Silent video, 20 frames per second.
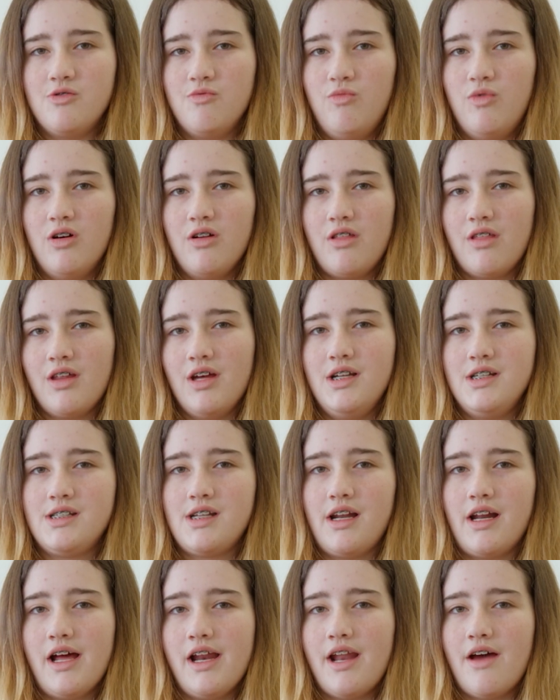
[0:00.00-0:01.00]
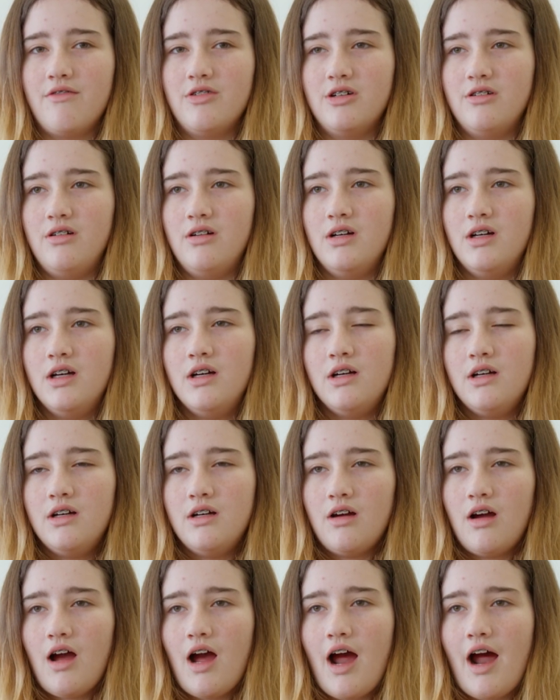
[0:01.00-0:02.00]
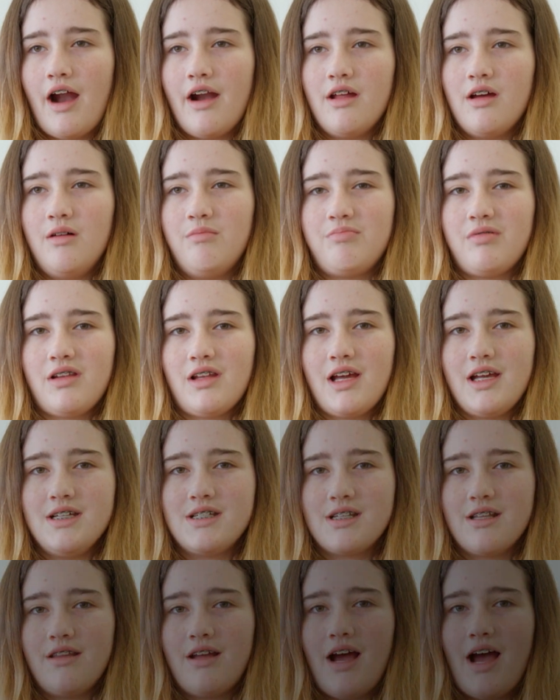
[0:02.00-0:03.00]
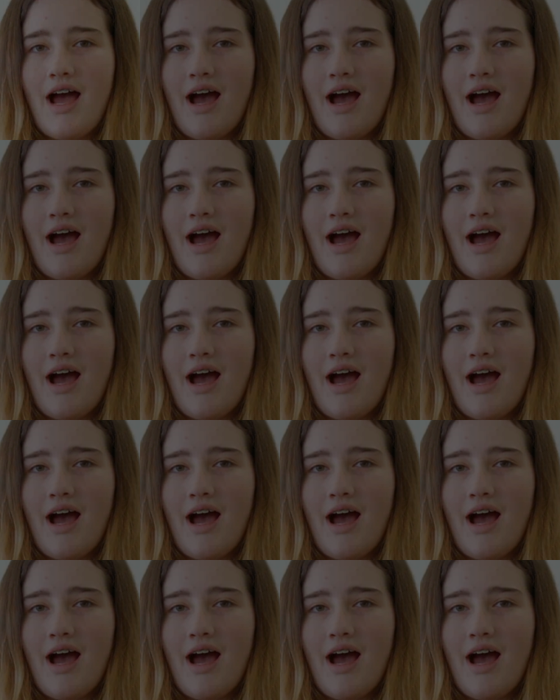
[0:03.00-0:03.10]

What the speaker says: worthless and I never had a place in that